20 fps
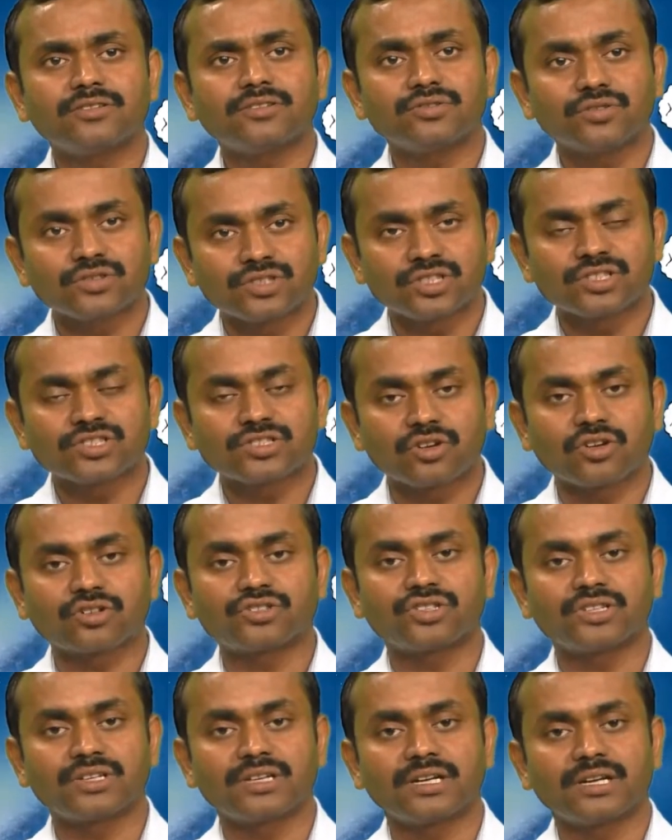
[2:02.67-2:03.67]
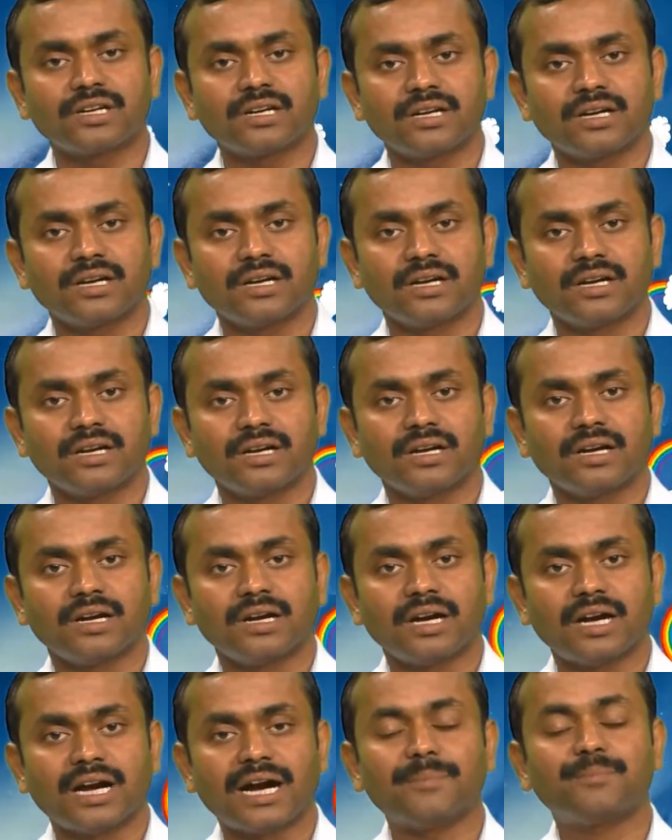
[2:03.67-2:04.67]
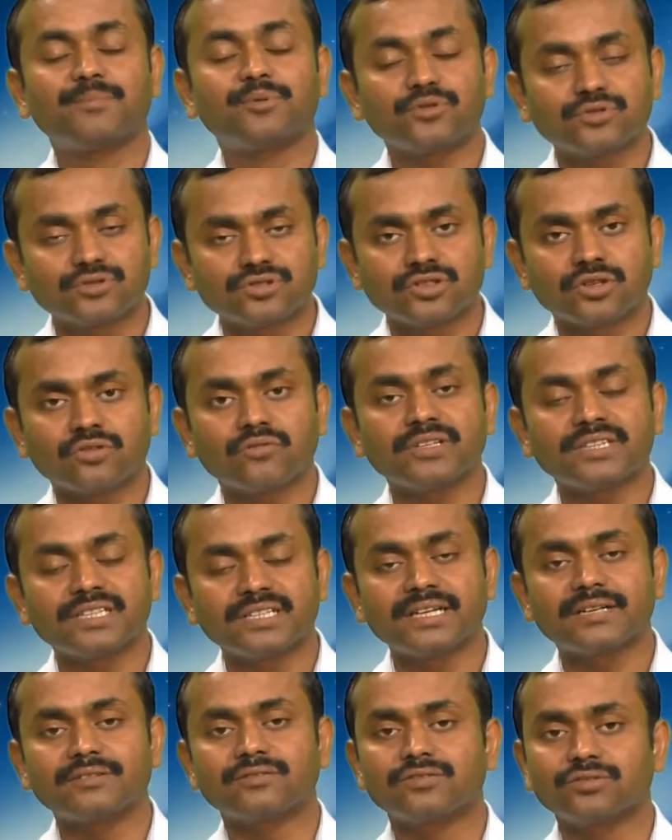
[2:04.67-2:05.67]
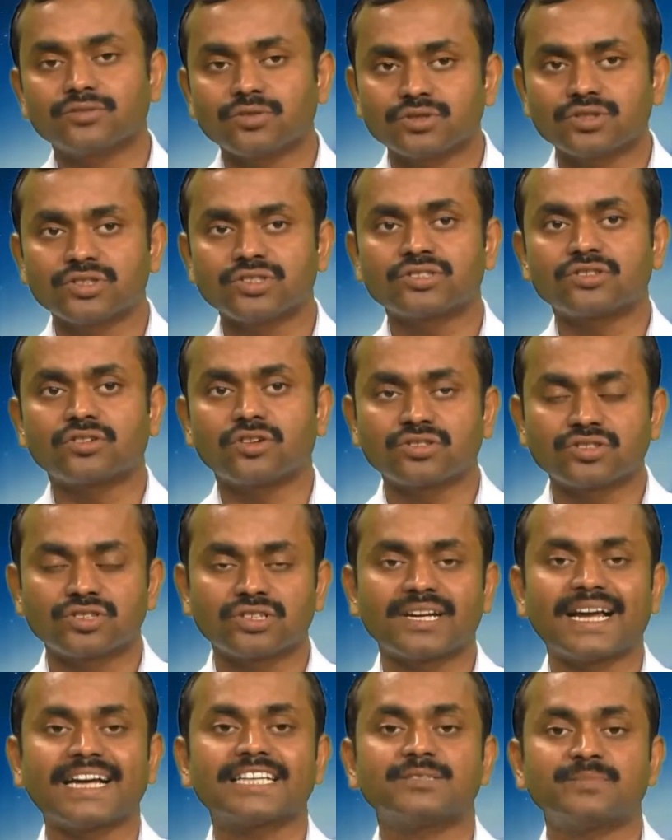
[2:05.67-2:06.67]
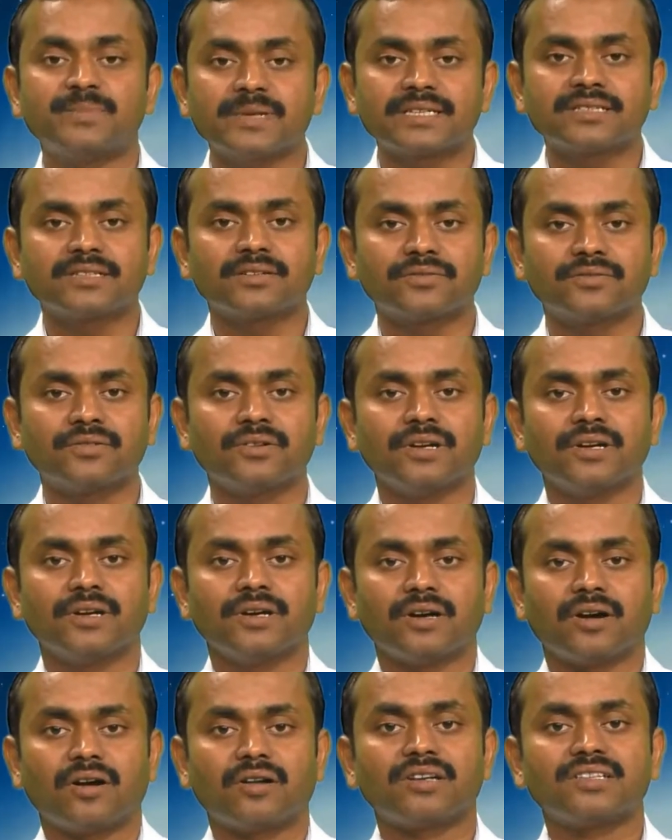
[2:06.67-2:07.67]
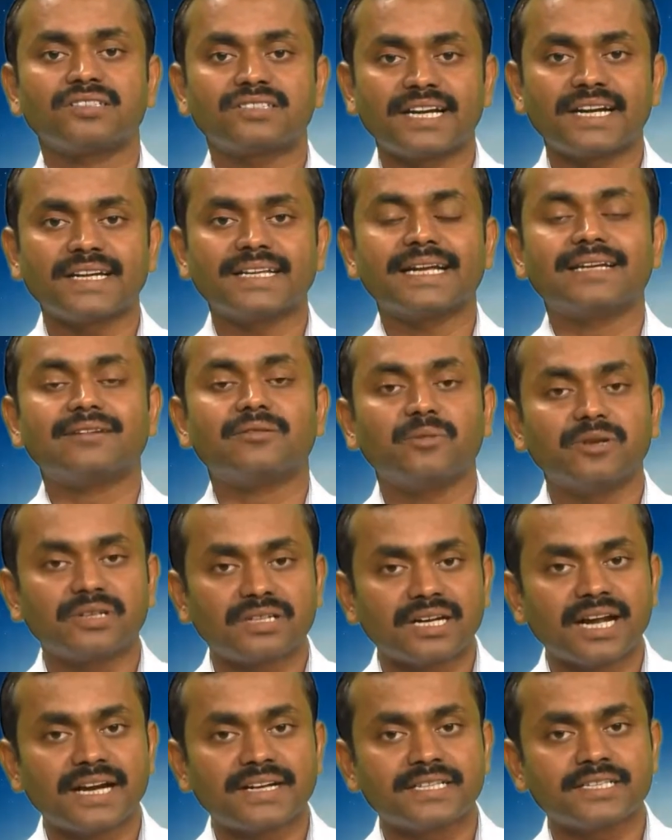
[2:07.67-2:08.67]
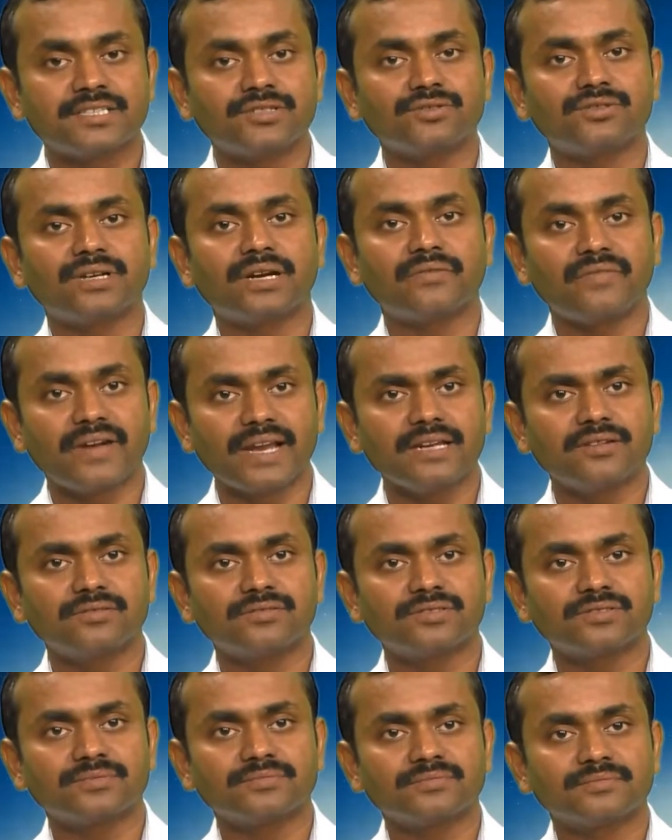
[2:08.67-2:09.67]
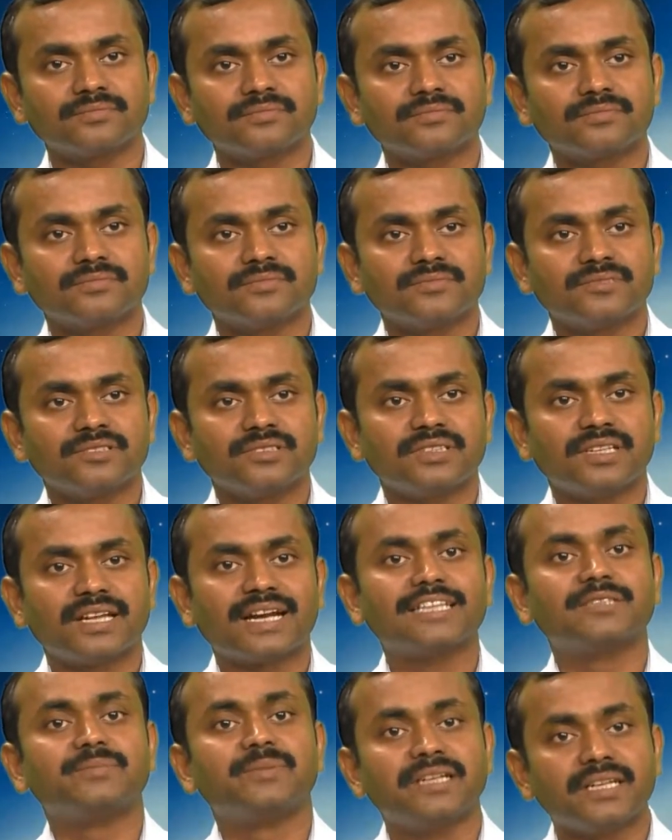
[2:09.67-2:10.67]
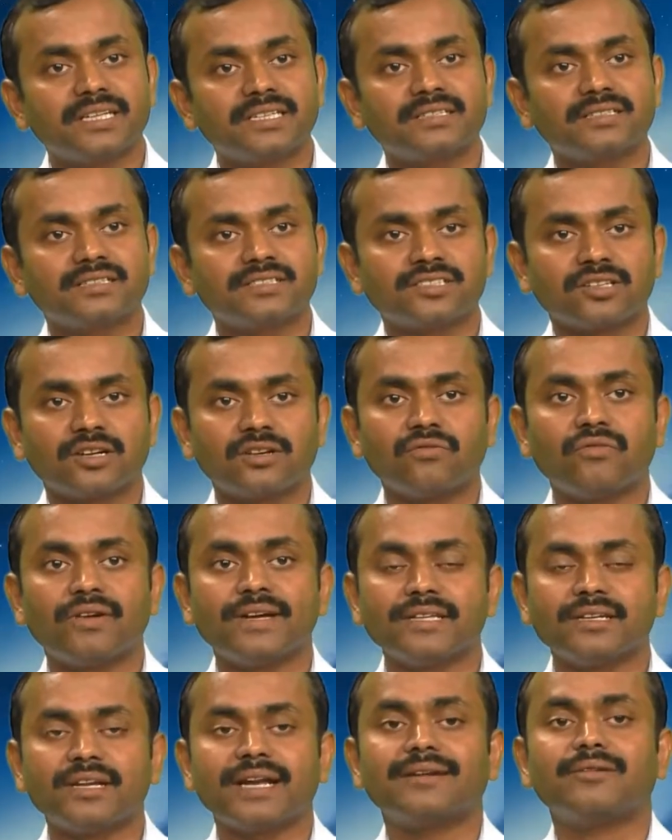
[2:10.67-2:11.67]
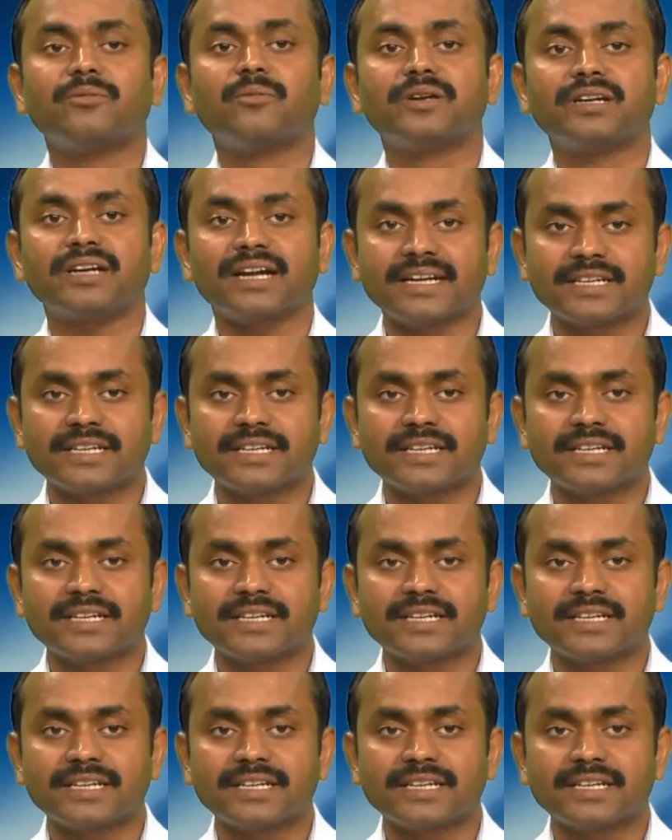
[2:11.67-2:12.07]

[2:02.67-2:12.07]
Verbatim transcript: to the socio-structural approach or with regard to the socio-structural aspect of understanding environmental attitude and values, there has been research on whether environmental